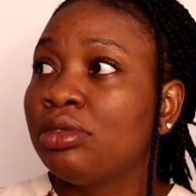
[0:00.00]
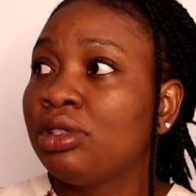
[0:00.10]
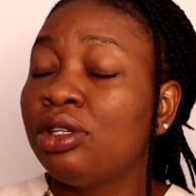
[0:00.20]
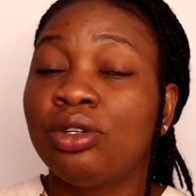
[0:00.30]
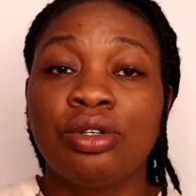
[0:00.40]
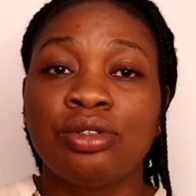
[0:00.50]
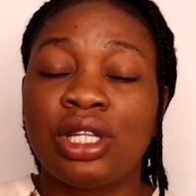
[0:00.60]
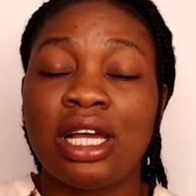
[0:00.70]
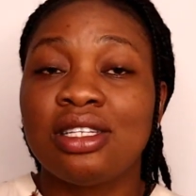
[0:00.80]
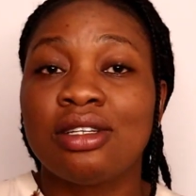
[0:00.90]
till
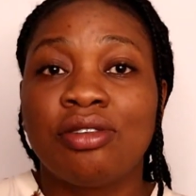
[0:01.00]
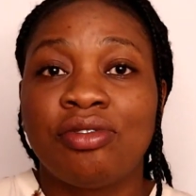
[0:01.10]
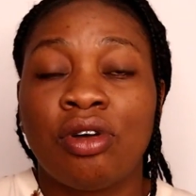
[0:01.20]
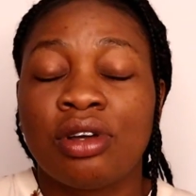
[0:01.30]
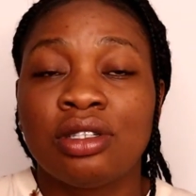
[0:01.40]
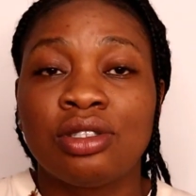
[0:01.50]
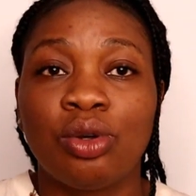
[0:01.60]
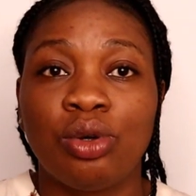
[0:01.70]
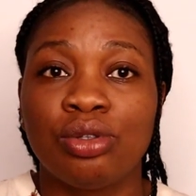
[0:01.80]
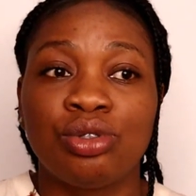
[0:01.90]
30th of August
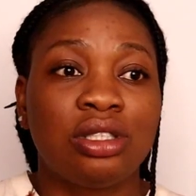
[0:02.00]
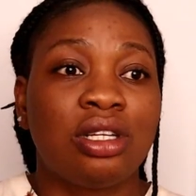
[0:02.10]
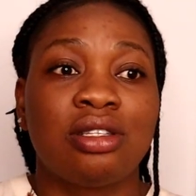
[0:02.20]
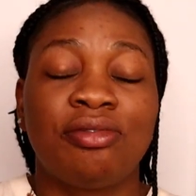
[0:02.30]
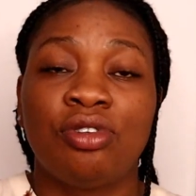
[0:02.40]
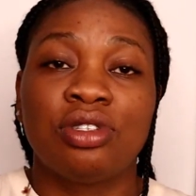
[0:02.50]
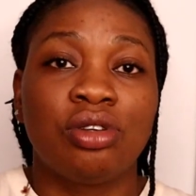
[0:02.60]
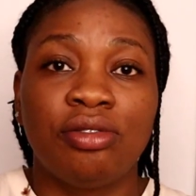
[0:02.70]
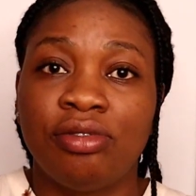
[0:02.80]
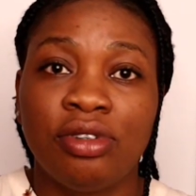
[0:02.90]
or
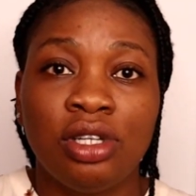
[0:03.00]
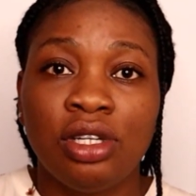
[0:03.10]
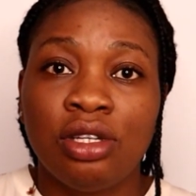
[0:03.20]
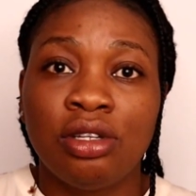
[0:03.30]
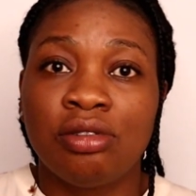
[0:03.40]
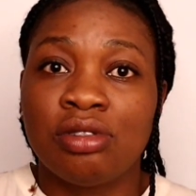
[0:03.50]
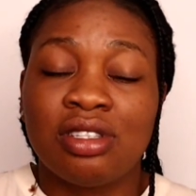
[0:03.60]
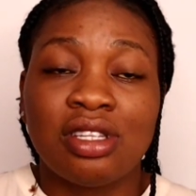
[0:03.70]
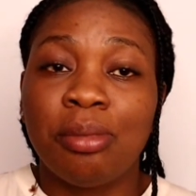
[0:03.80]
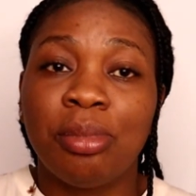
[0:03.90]
31st of
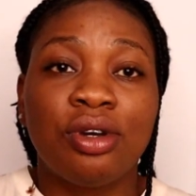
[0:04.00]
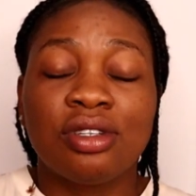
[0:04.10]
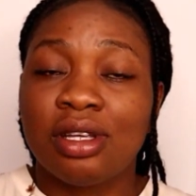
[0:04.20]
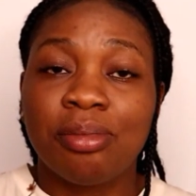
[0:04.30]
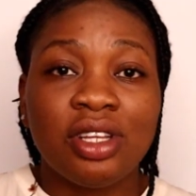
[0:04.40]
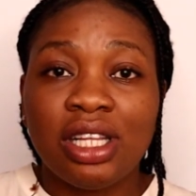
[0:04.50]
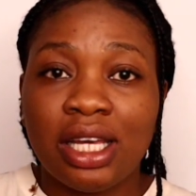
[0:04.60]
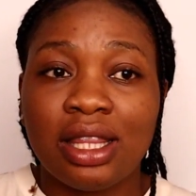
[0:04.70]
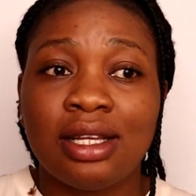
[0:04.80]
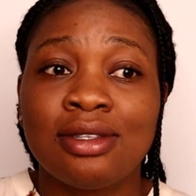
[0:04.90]
December or something
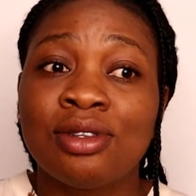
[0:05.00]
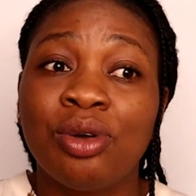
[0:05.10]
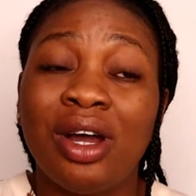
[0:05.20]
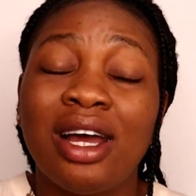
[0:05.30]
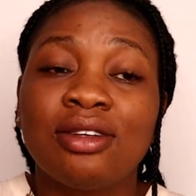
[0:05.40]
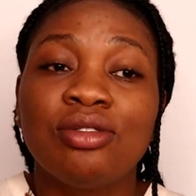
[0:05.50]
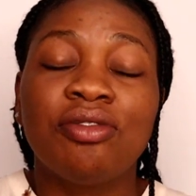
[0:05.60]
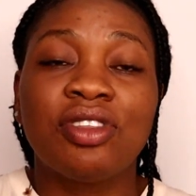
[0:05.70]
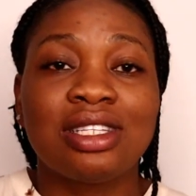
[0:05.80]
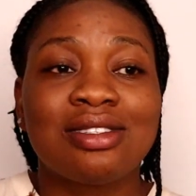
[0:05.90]
like that. So I don't know
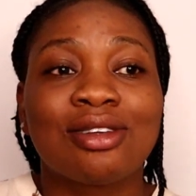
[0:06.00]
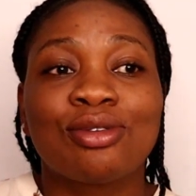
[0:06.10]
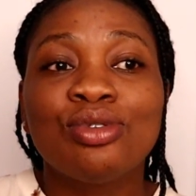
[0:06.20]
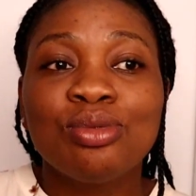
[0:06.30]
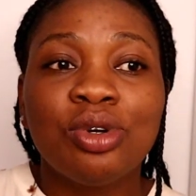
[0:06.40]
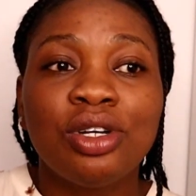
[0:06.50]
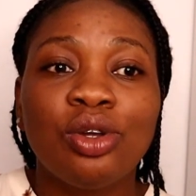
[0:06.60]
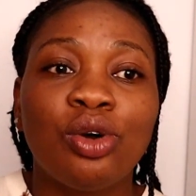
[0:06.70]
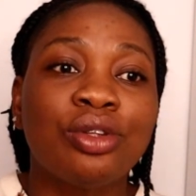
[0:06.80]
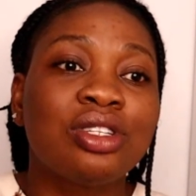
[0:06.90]
if that's a good
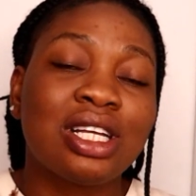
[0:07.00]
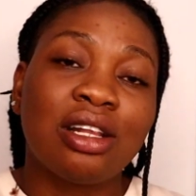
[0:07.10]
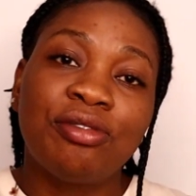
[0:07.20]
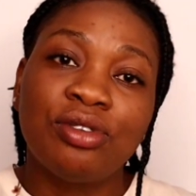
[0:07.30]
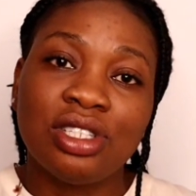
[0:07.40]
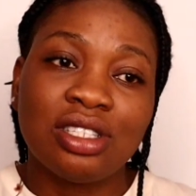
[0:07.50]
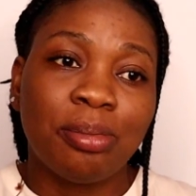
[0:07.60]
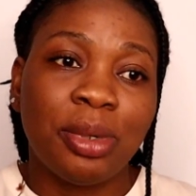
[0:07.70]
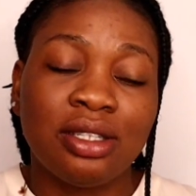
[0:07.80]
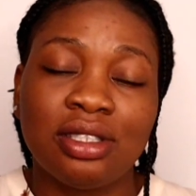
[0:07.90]
one or the telephone is the
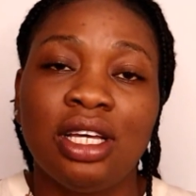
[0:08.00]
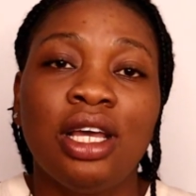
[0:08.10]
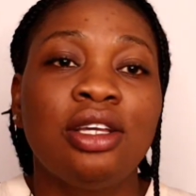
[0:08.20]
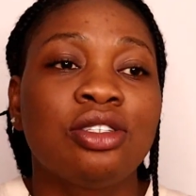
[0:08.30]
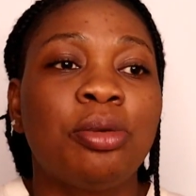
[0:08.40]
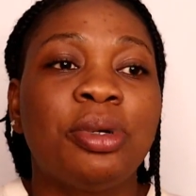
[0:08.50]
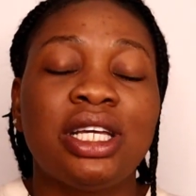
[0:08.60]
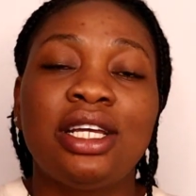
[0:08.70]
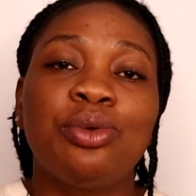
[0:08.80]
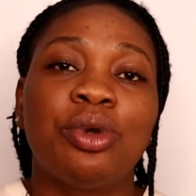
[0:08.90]
best. So but
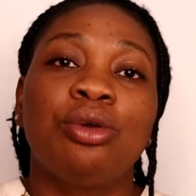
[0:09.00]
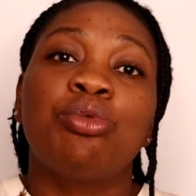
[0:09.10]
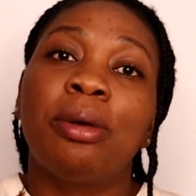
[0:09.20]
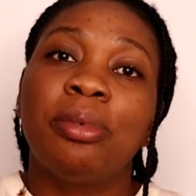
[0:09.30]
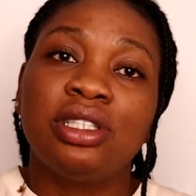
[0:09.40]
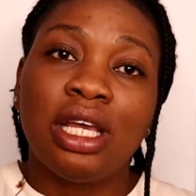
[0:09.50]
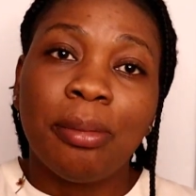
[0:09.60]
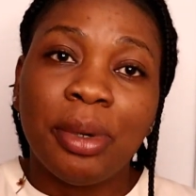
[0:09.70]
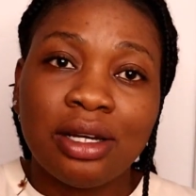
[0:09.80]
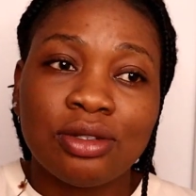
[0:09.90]
anyway, they
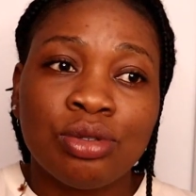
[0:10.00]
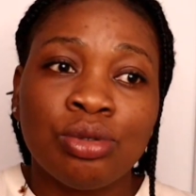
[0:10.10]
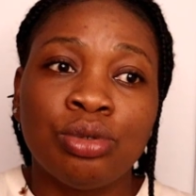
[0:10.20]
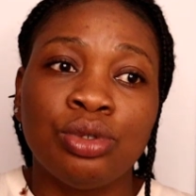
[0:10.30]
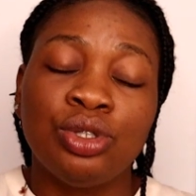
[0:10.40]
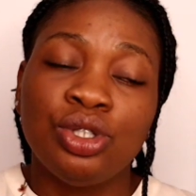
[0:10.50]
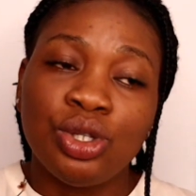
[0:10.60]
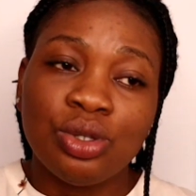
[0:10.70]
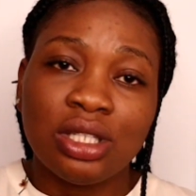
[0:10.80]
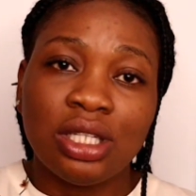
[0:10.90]
are back to
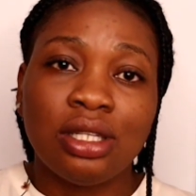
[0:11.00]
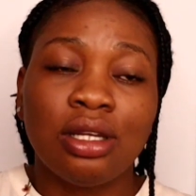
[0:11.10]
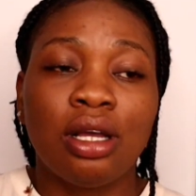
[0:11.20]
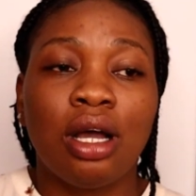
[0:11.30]
using